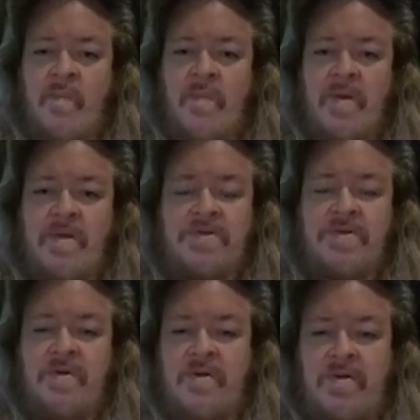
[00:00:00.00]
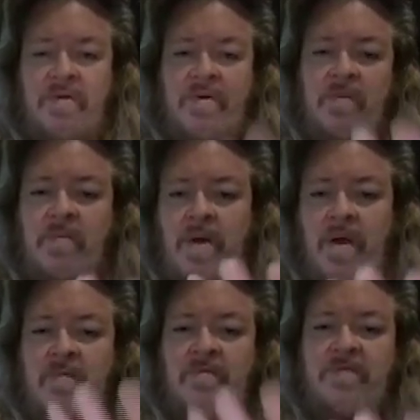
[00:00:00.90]
Because you're, you're in the
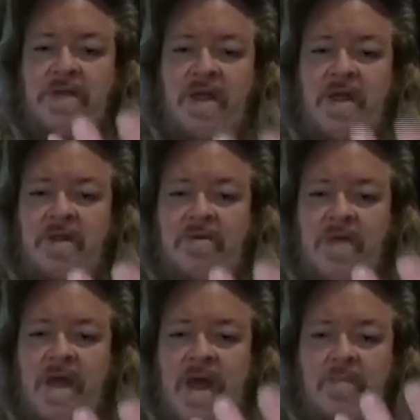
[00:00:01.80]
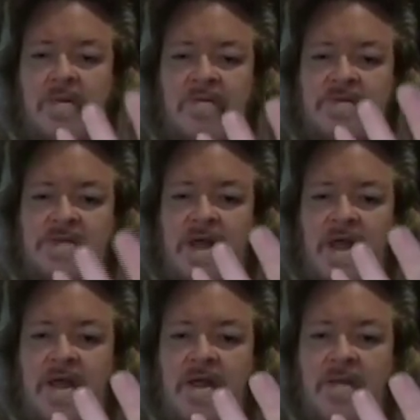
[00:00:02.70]
palm of his hand, you're the apple of his eye